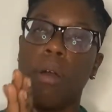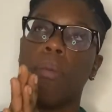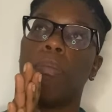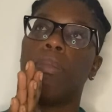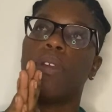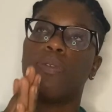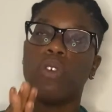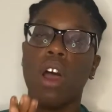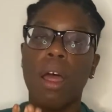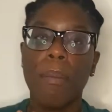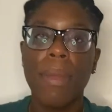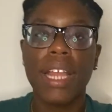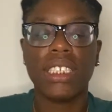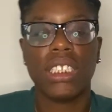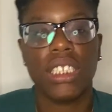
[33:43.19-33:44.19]
Before I
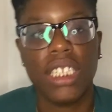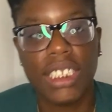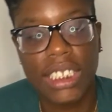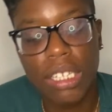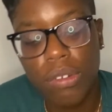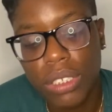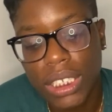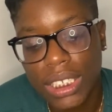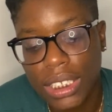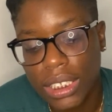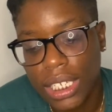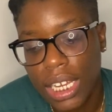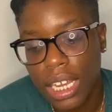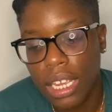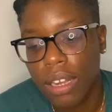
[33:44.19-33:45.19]
mention this, there was a
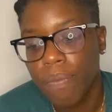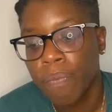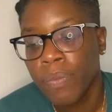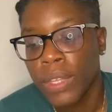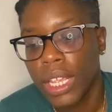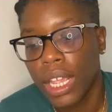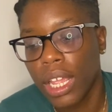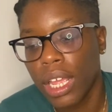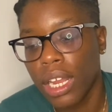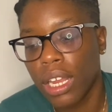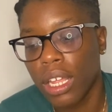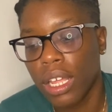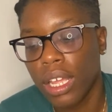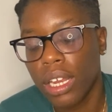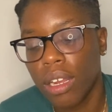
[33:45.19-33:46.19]
scene in
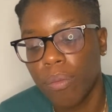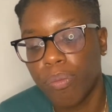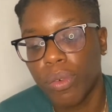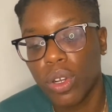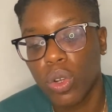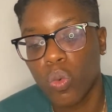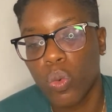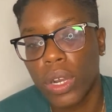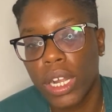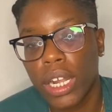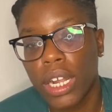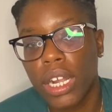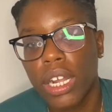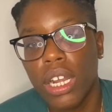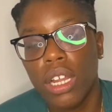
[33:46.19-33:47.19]
the book
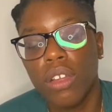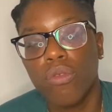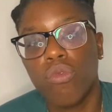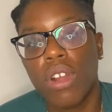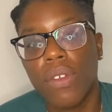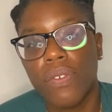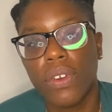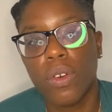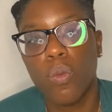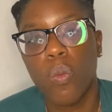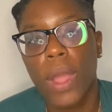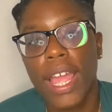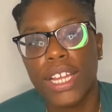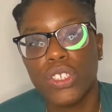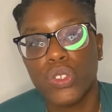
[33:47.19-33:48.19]
where River
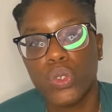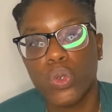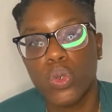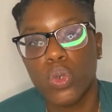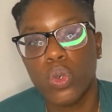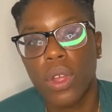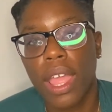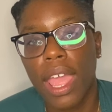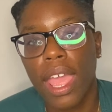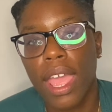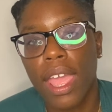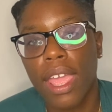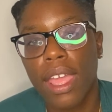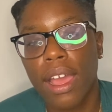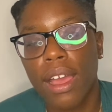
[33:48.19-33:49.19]
went to
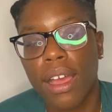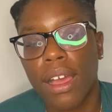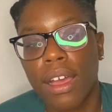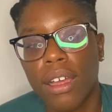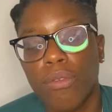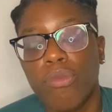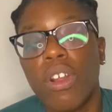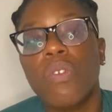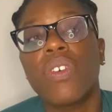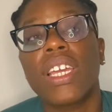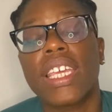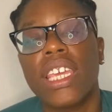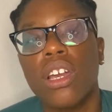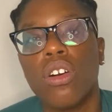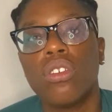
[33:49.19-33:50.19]
River
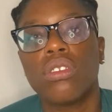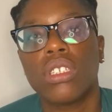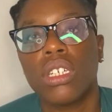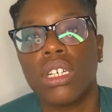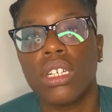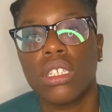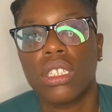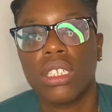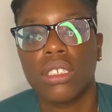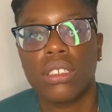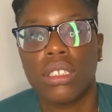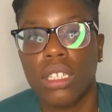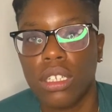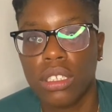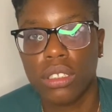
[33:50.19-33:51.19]
killed
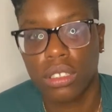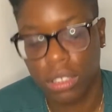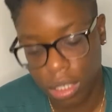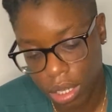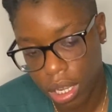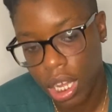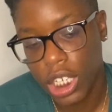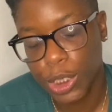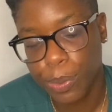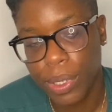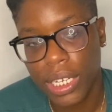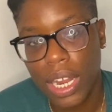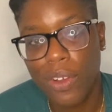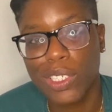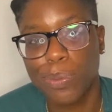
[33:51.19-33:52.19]
the
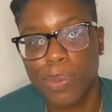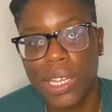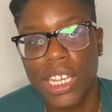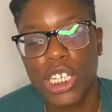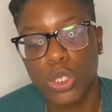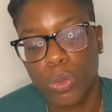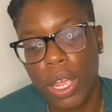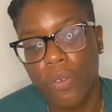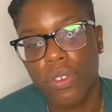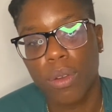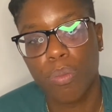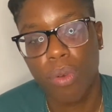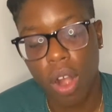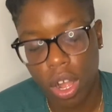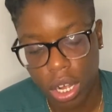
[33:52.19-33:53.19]
husband that was beating his wife in the
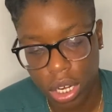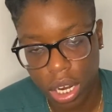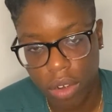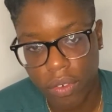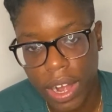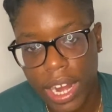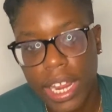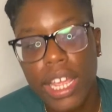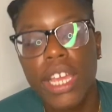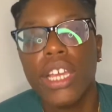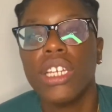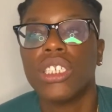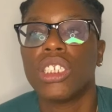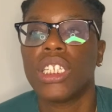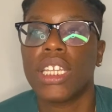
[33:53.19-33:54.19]
parking lot, right?
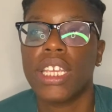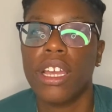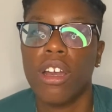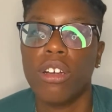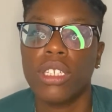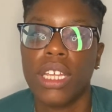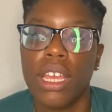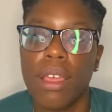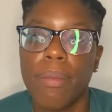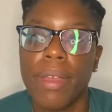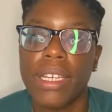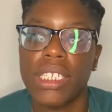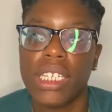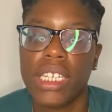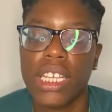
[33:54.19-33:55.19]
She killed him
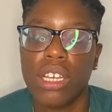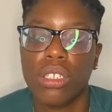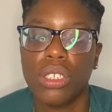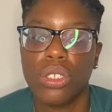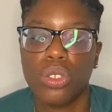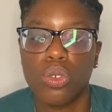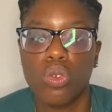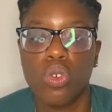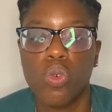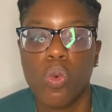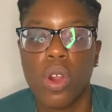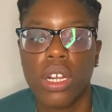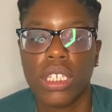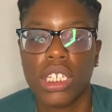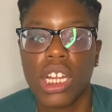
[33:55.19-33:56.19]
and she killed the dude who
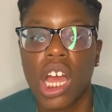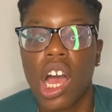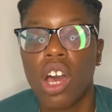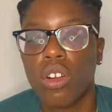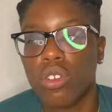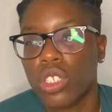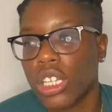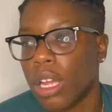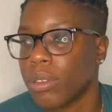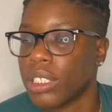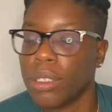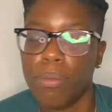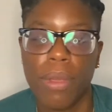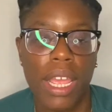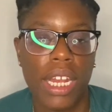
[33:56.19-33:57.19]
worked in the auto shop.
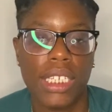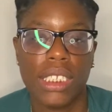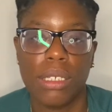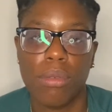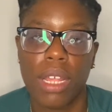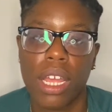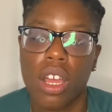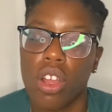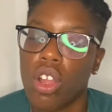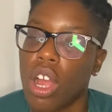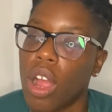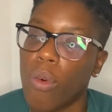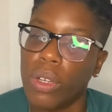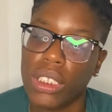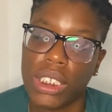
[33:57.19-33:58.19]
She made it seem like her
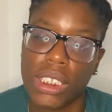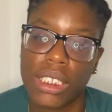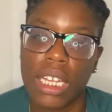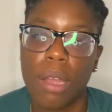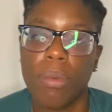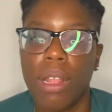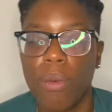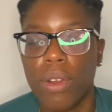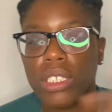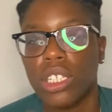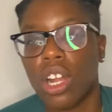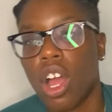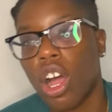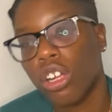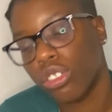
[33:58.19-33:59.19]
car was a stop. They went to
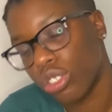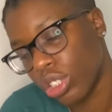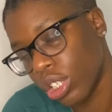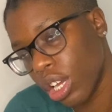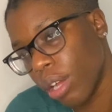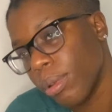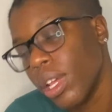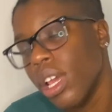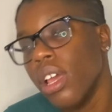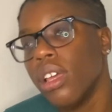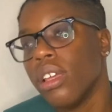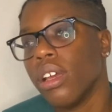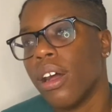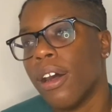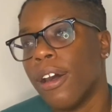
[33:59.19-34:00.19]
the auto shop.
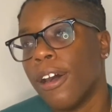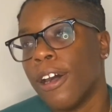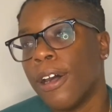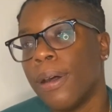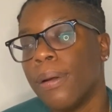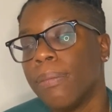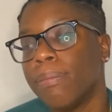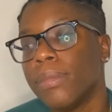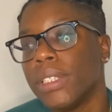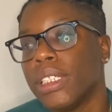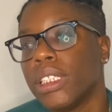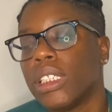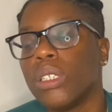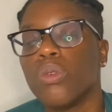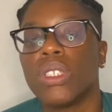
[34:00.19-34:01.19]

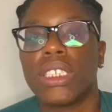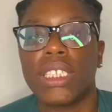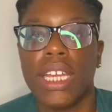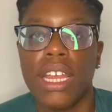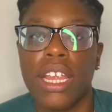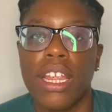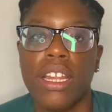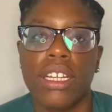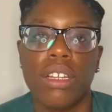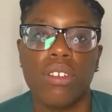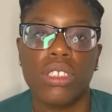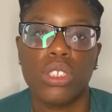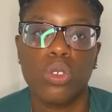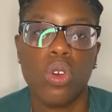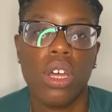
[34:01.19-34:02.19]
She was there. There
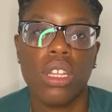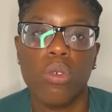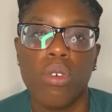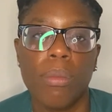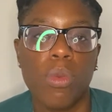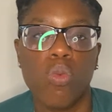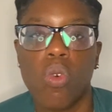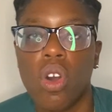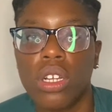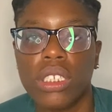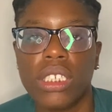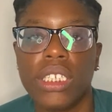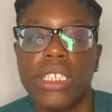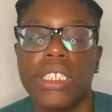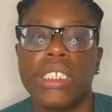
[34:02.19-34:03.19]
was two other women
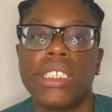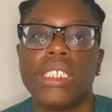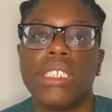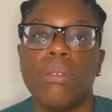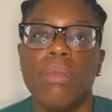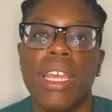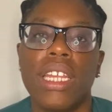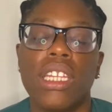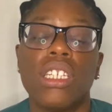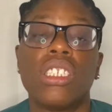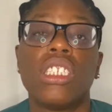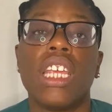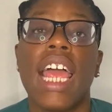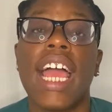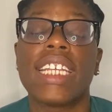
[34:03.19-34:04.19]
walked in. She
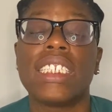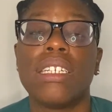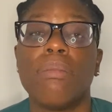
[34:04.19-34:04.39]
actually